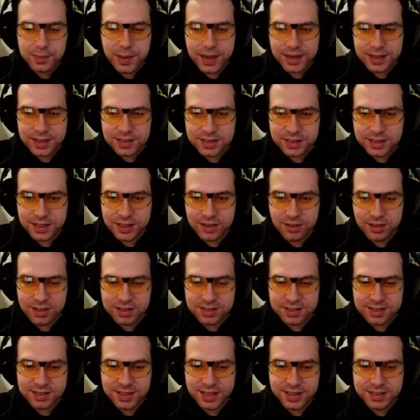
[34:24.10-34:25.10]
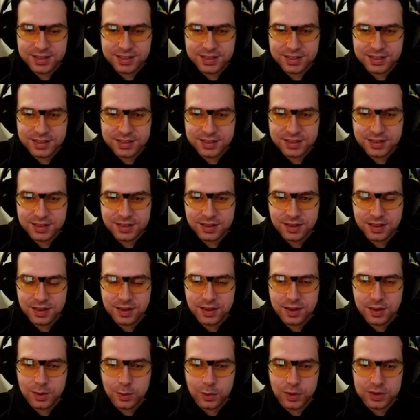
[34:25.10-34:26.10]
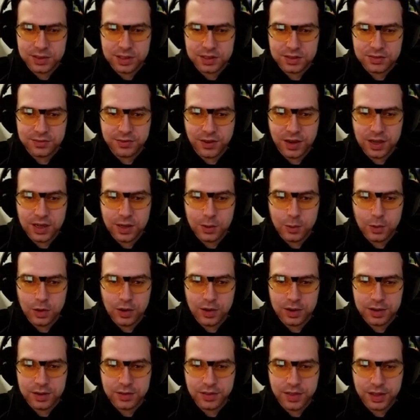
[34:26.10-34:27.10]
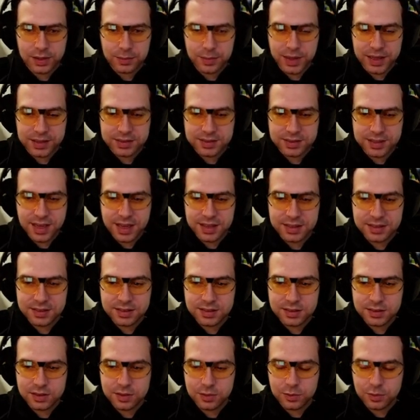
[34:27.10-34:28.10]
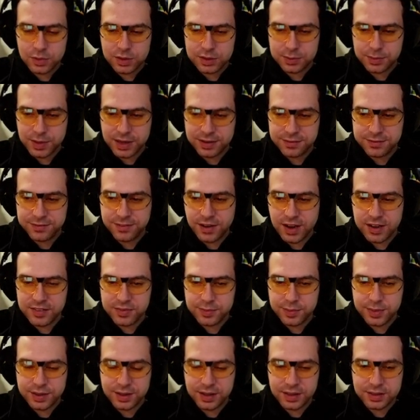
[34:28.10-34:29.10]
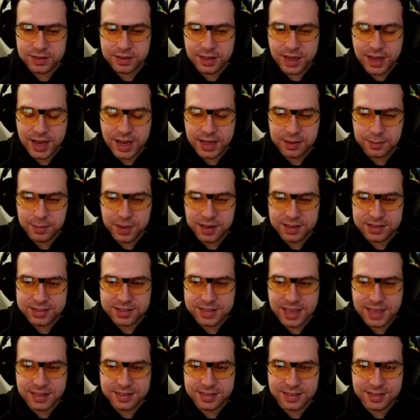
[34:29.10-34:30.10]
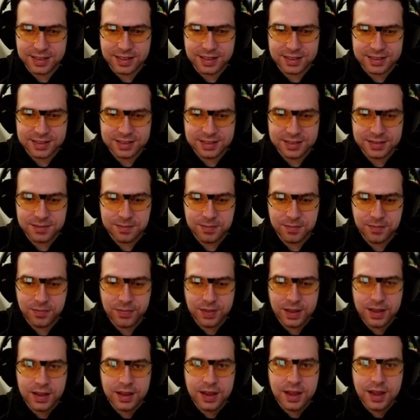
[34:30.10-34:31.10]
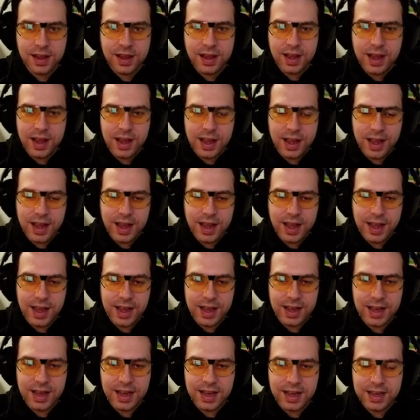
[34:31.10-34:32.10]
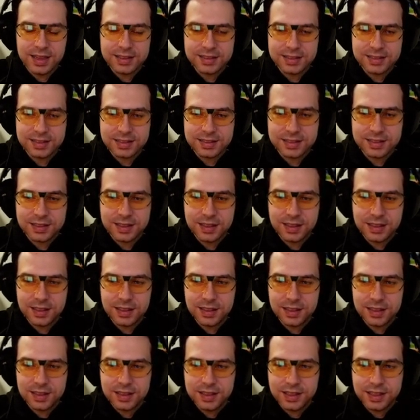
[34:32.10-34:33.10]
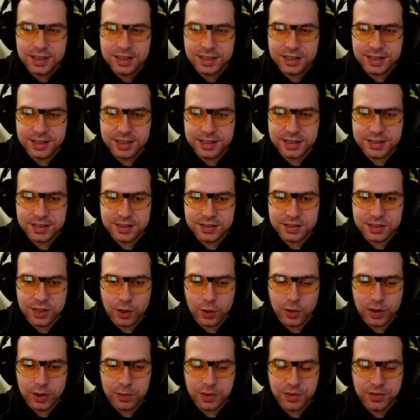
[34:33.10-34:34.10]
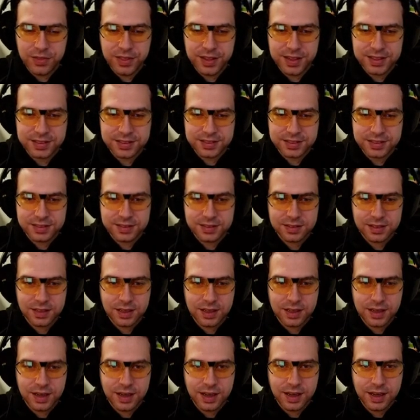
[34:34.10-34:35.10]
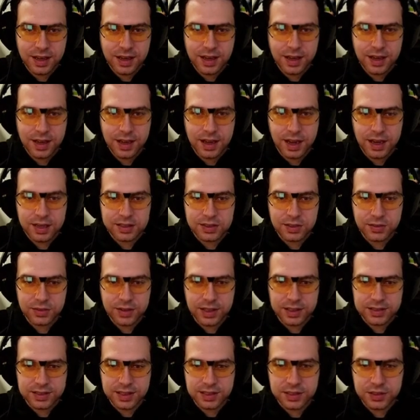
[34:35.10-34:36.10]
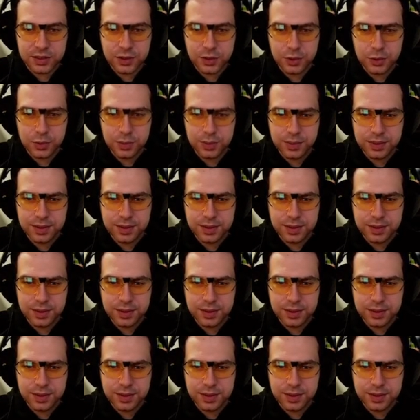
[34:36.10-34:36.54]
and gear is this, Wizard's Firework, that makes sense, Respect 5 build, and my Sentinels. And he is going with this, Hex of Khazad-dûm,